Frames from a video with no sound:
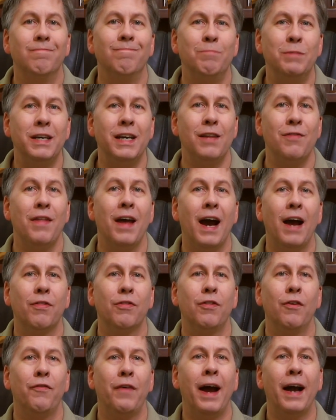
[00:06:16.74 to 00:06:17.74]
mean that
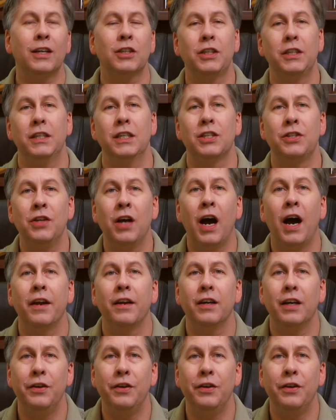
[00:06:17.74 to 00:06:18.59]
the vaccine is not